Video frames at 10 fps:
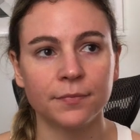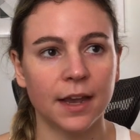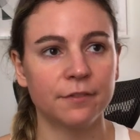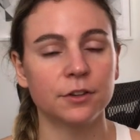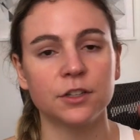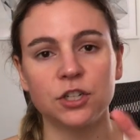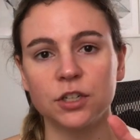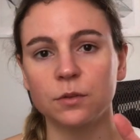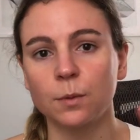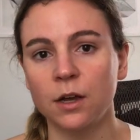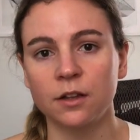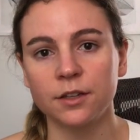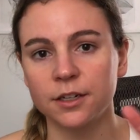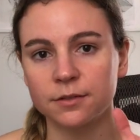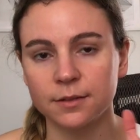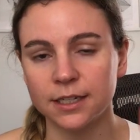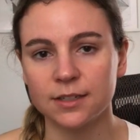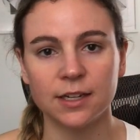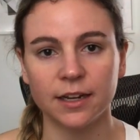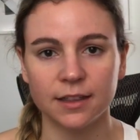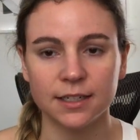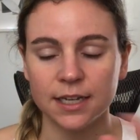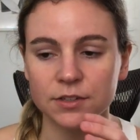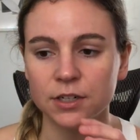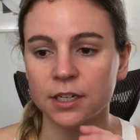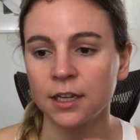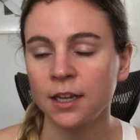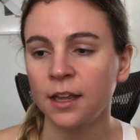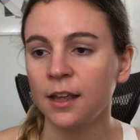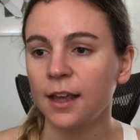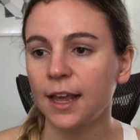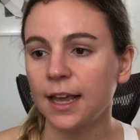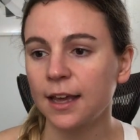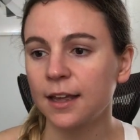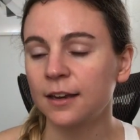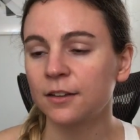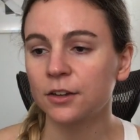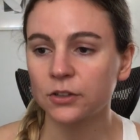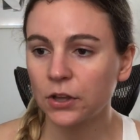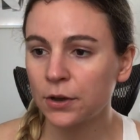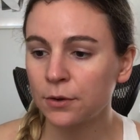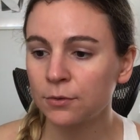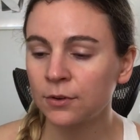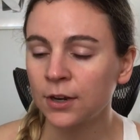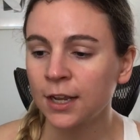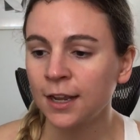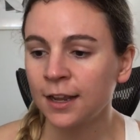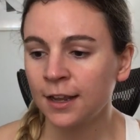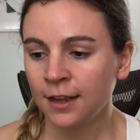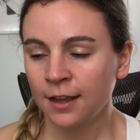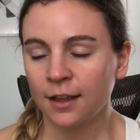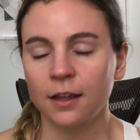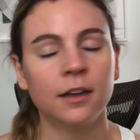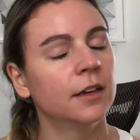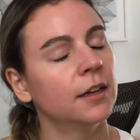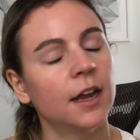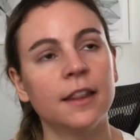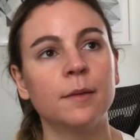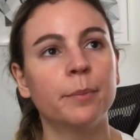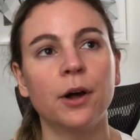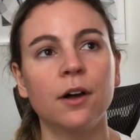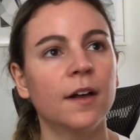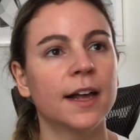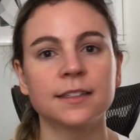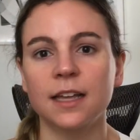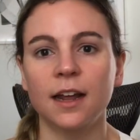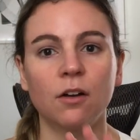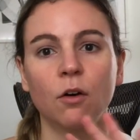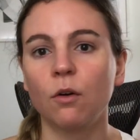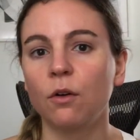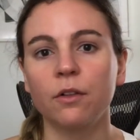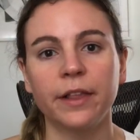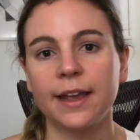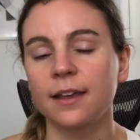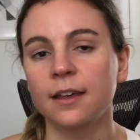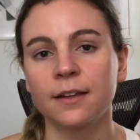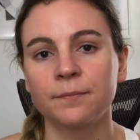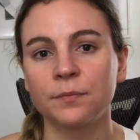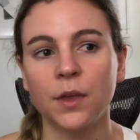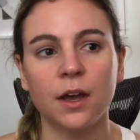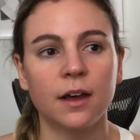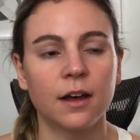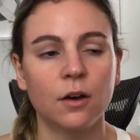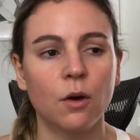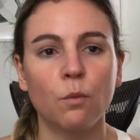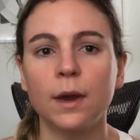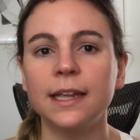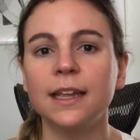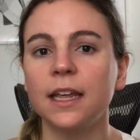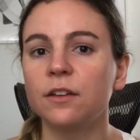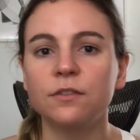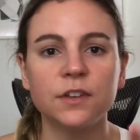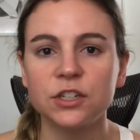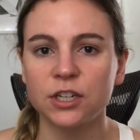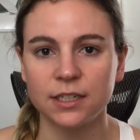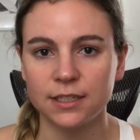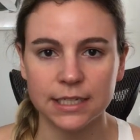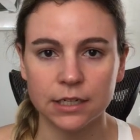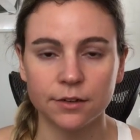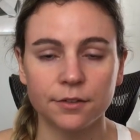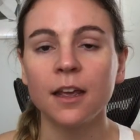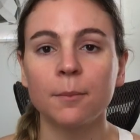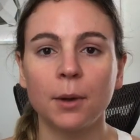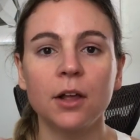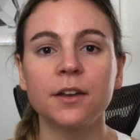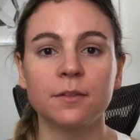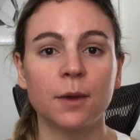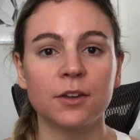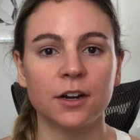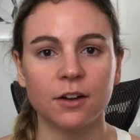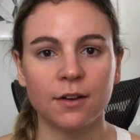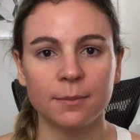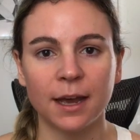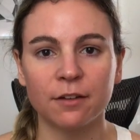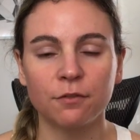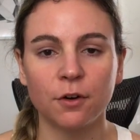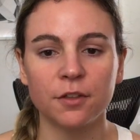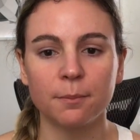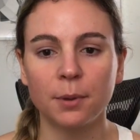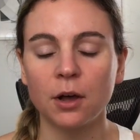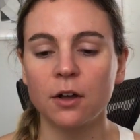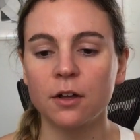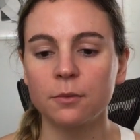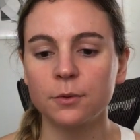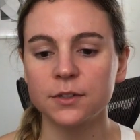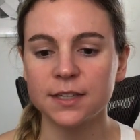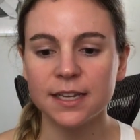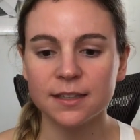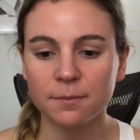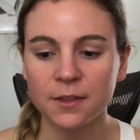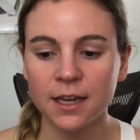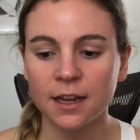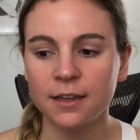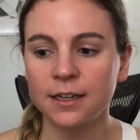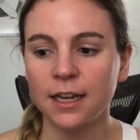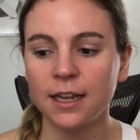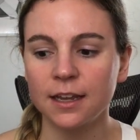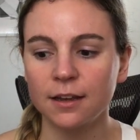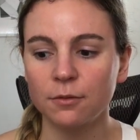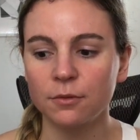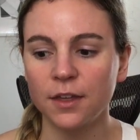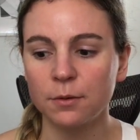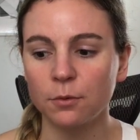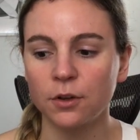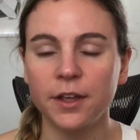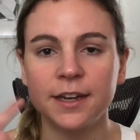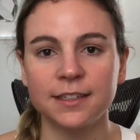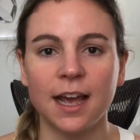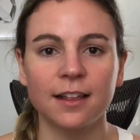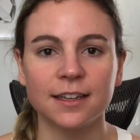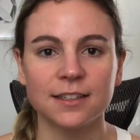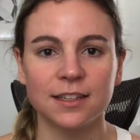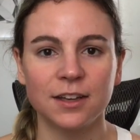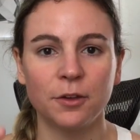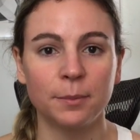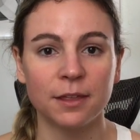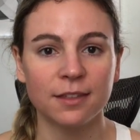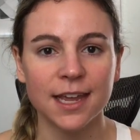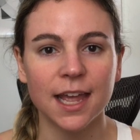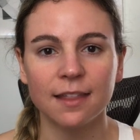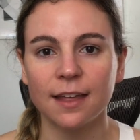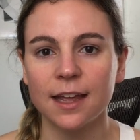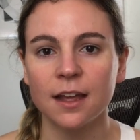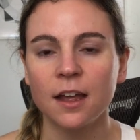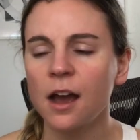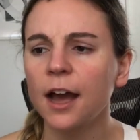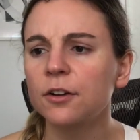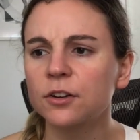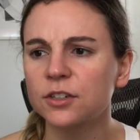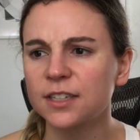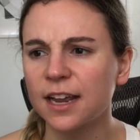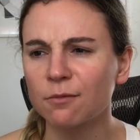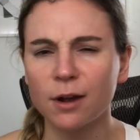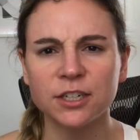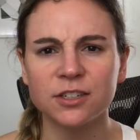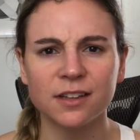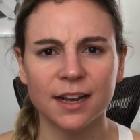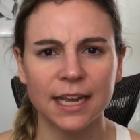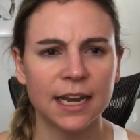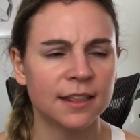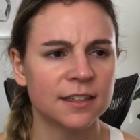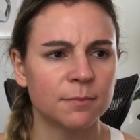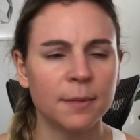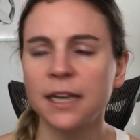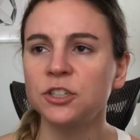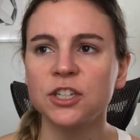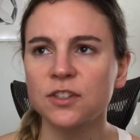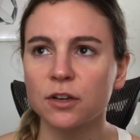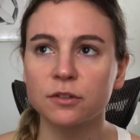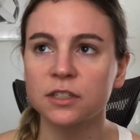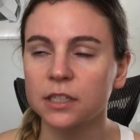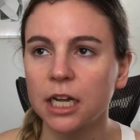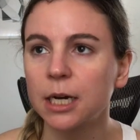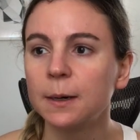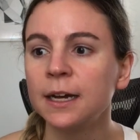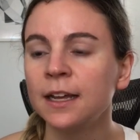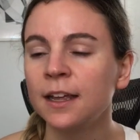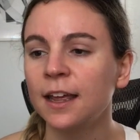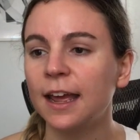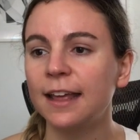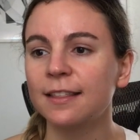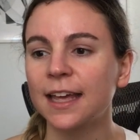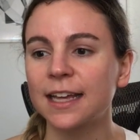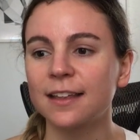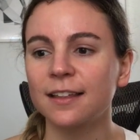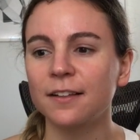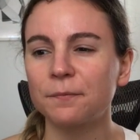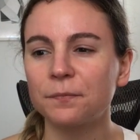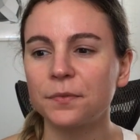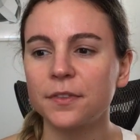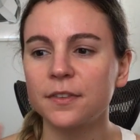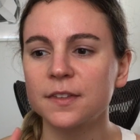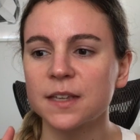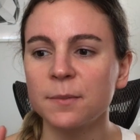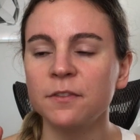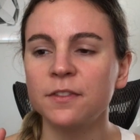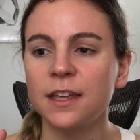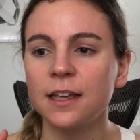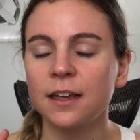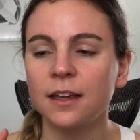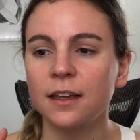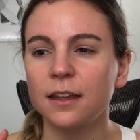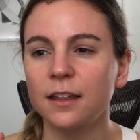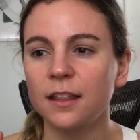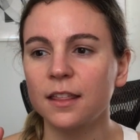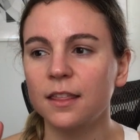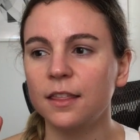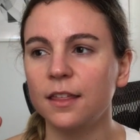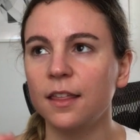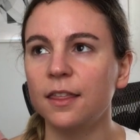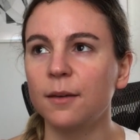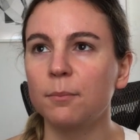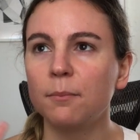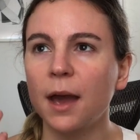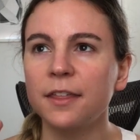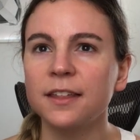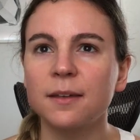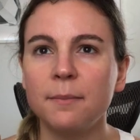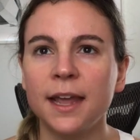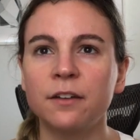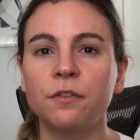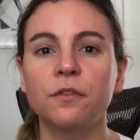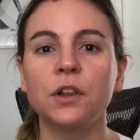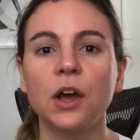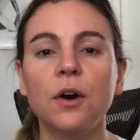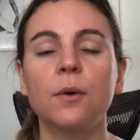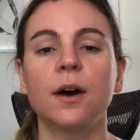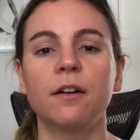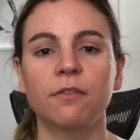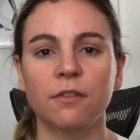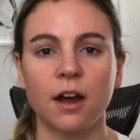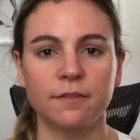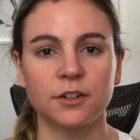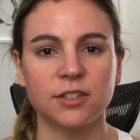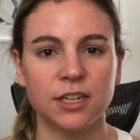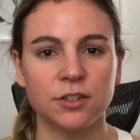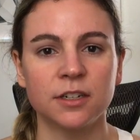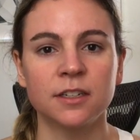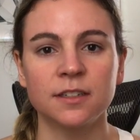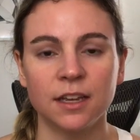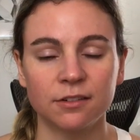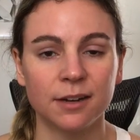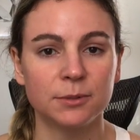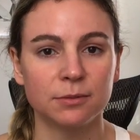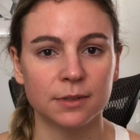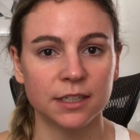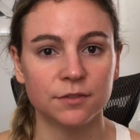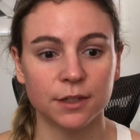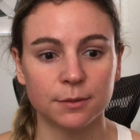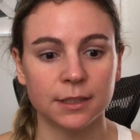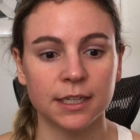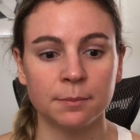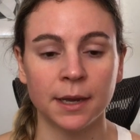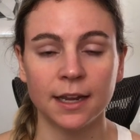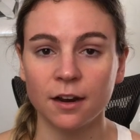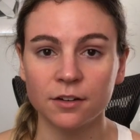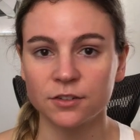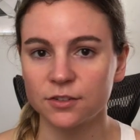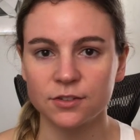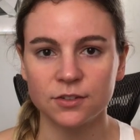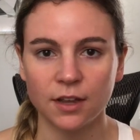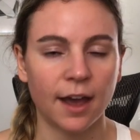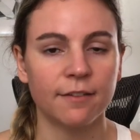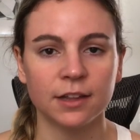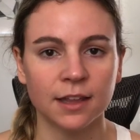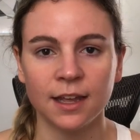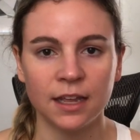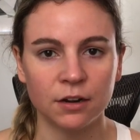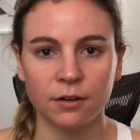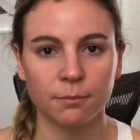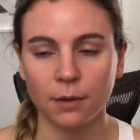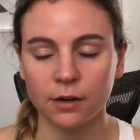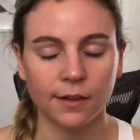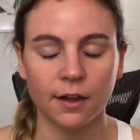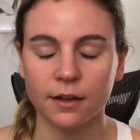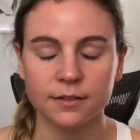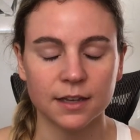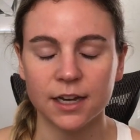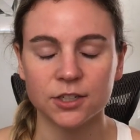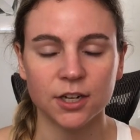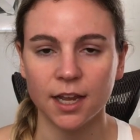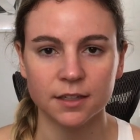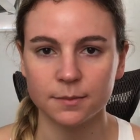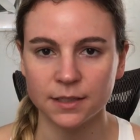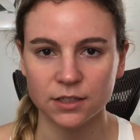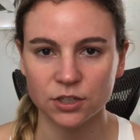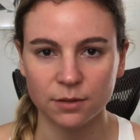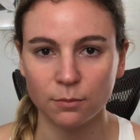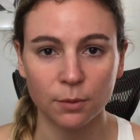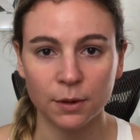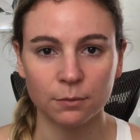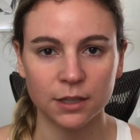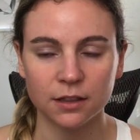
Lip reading: after the shield wall, they're like stuck in the desert and they're alone. And then Paul has that whole like waking vision deal. Paul and his mother are going back and forth, and Paul will say something and he then will, in italics, he'll be thinking like, I don't understand why she's not getting this. Man, she's so slow. And like, some of the I think the main flow of conversation is interrupted really frequently by characters having that inner monologue slash exposition moment with